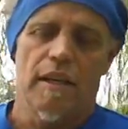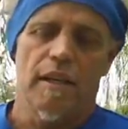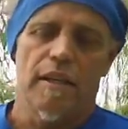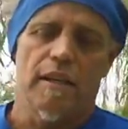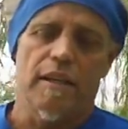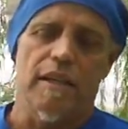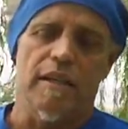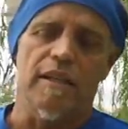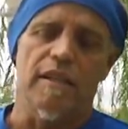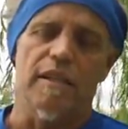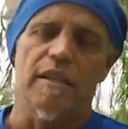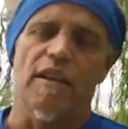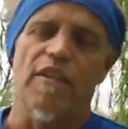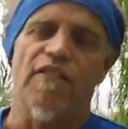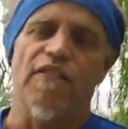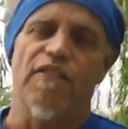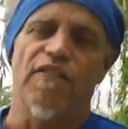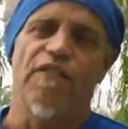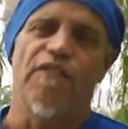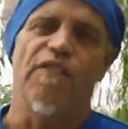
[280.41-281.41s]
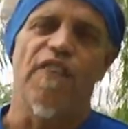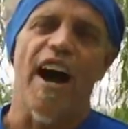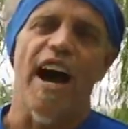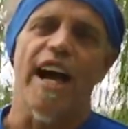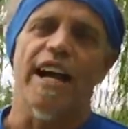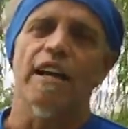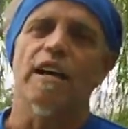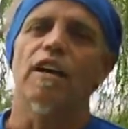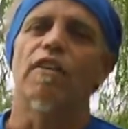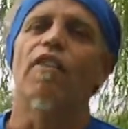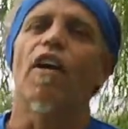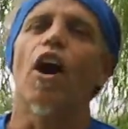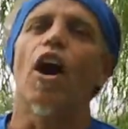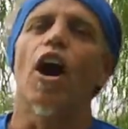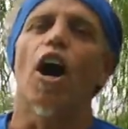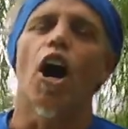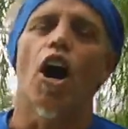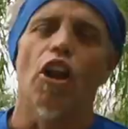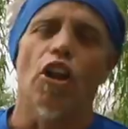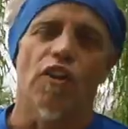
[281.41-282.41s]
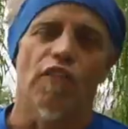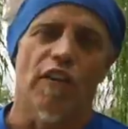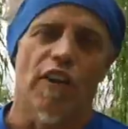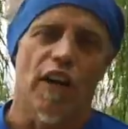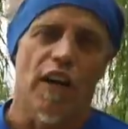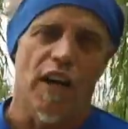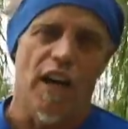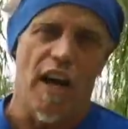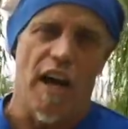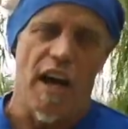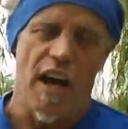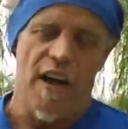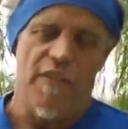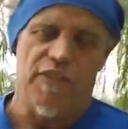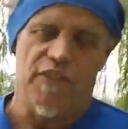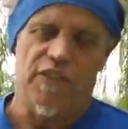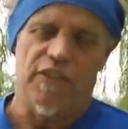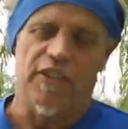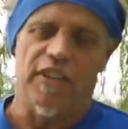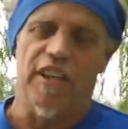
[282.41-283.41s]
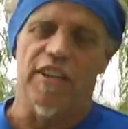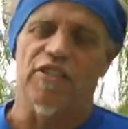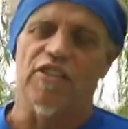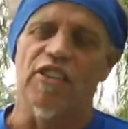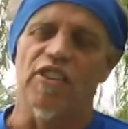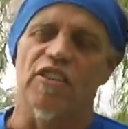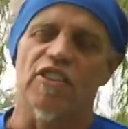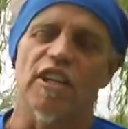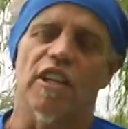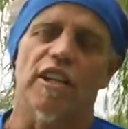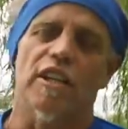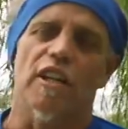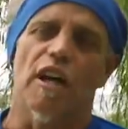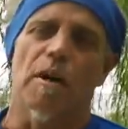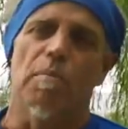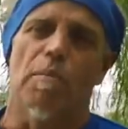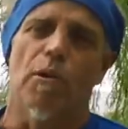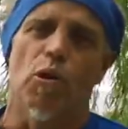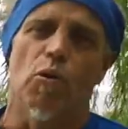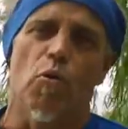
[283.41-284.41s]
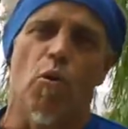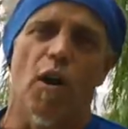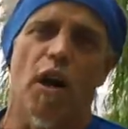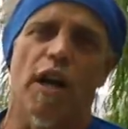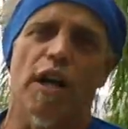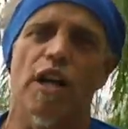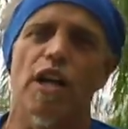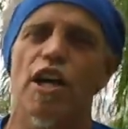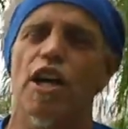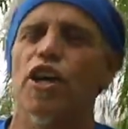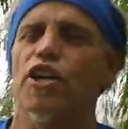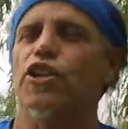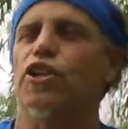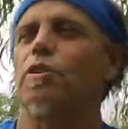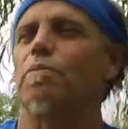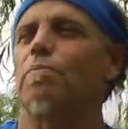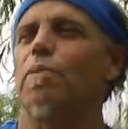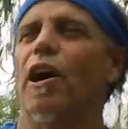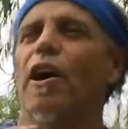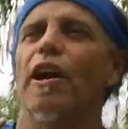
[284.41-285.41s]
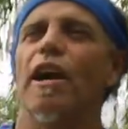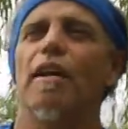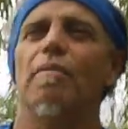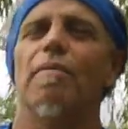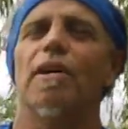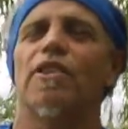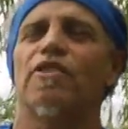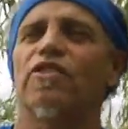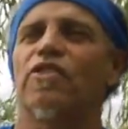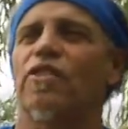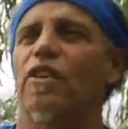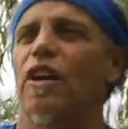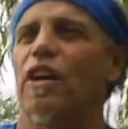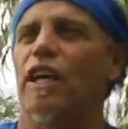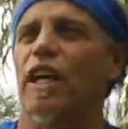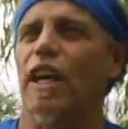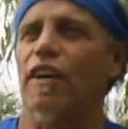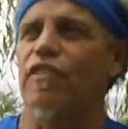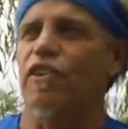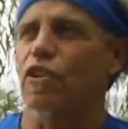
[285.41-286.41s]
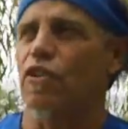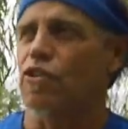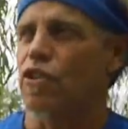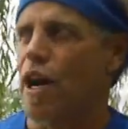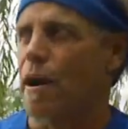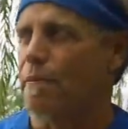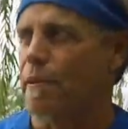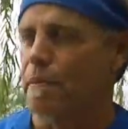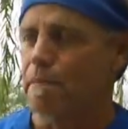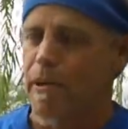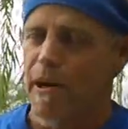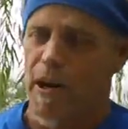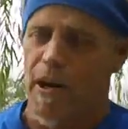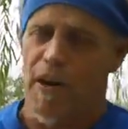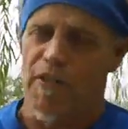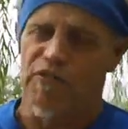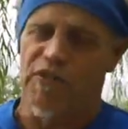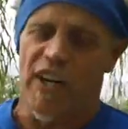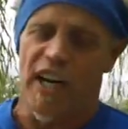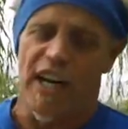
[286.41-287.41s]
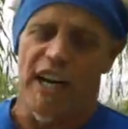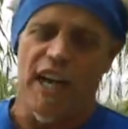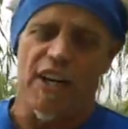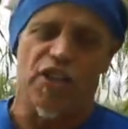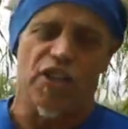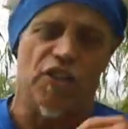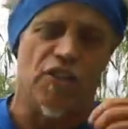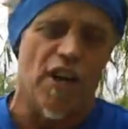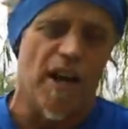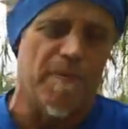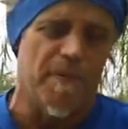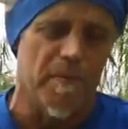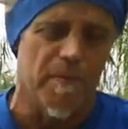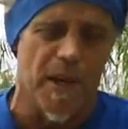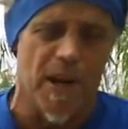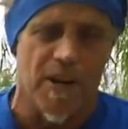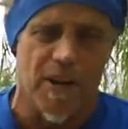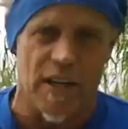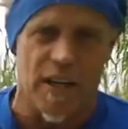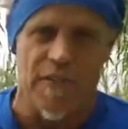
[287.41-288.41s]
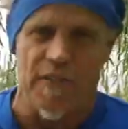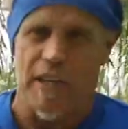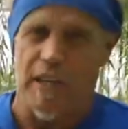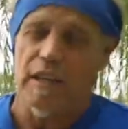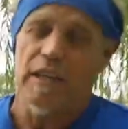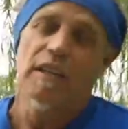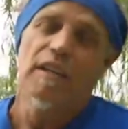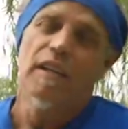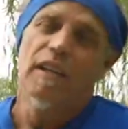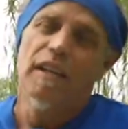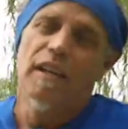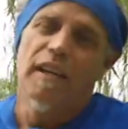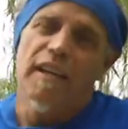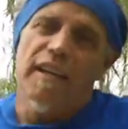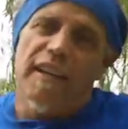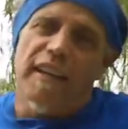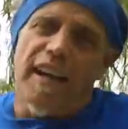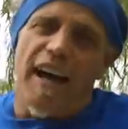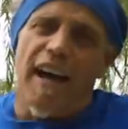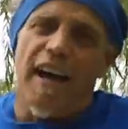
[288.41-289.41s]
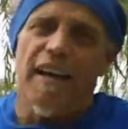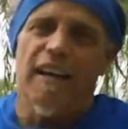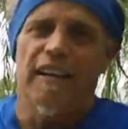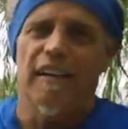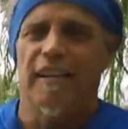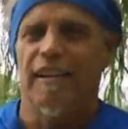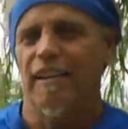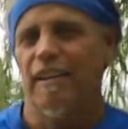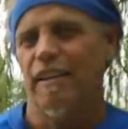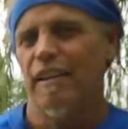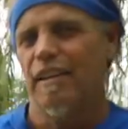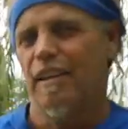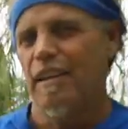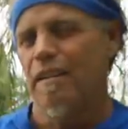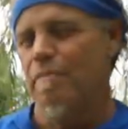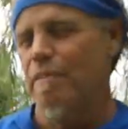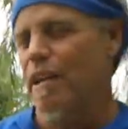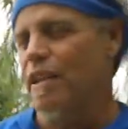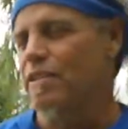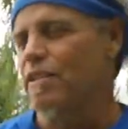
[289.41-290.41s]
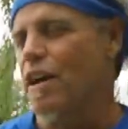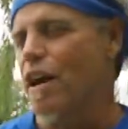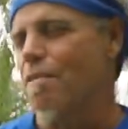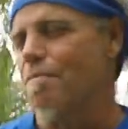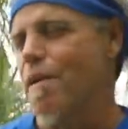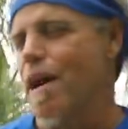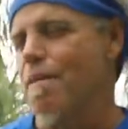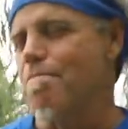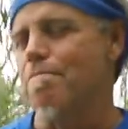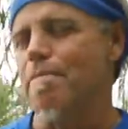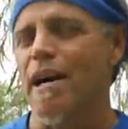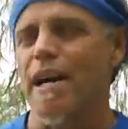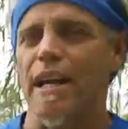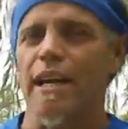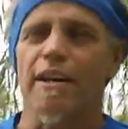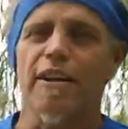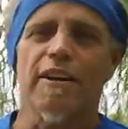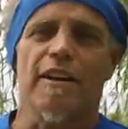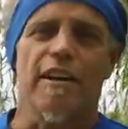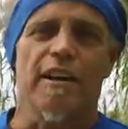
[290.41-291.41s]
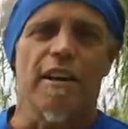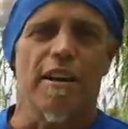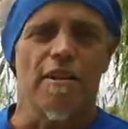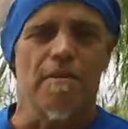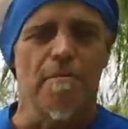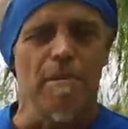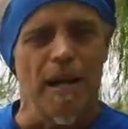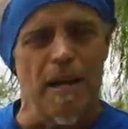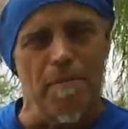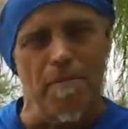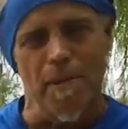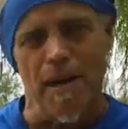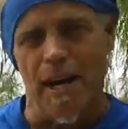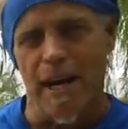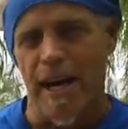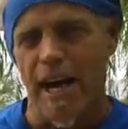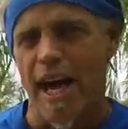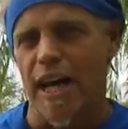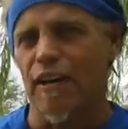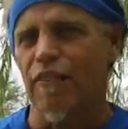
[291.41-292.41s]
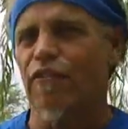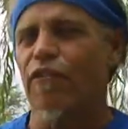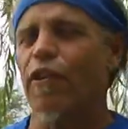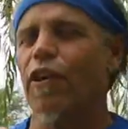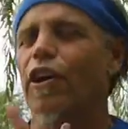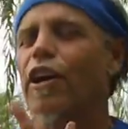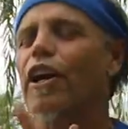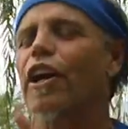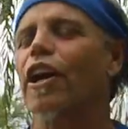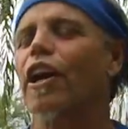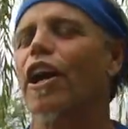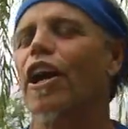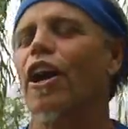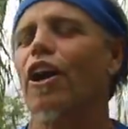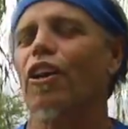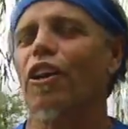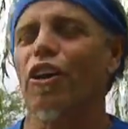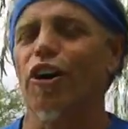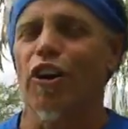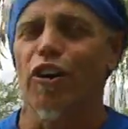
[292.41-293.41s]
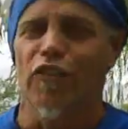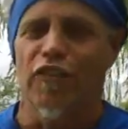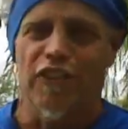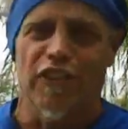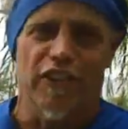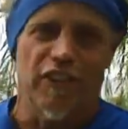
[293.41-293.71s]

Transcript: This is a fight of all of our lives. This is the #1 issue, Barton. Everybody says, oh, Kevin, you dropped the ball on finance. You dropped the ball on everything. Yeah. Because all my money couldn't another minute buy. I had to fork it all over.